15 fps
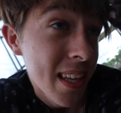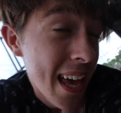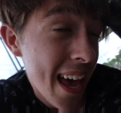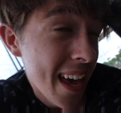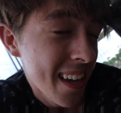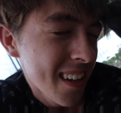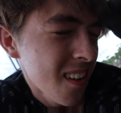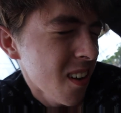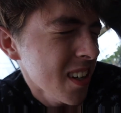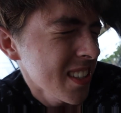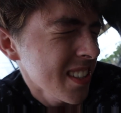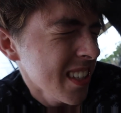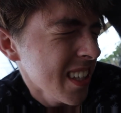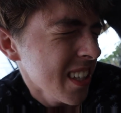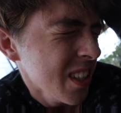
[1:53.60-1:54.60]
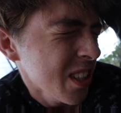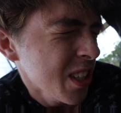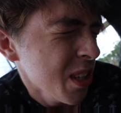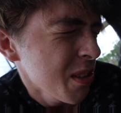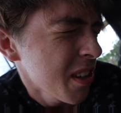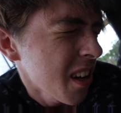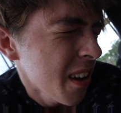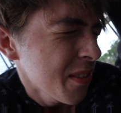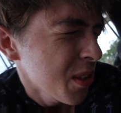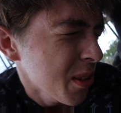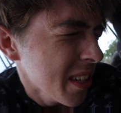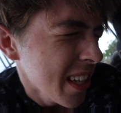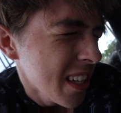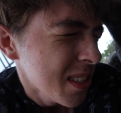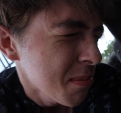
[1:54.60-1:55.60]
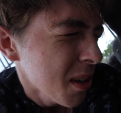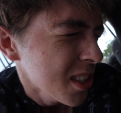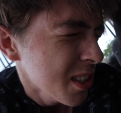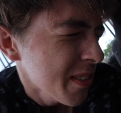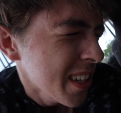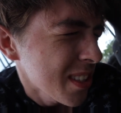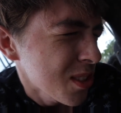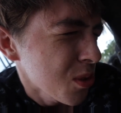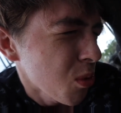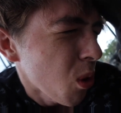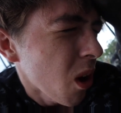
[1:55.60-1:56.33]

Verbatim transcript: Hey, honestly, you're cute enough. You can eat as much of it as you